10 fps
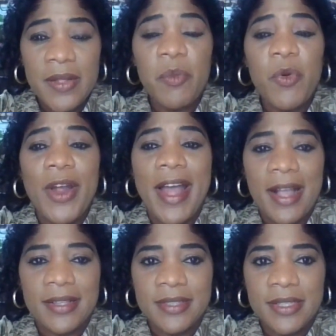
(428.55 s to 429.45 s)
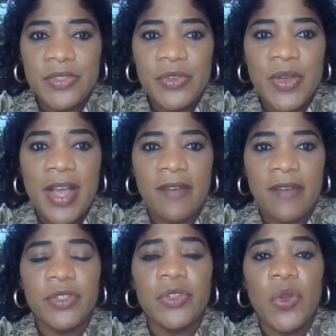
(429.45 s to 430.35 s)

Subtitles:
the more access you have to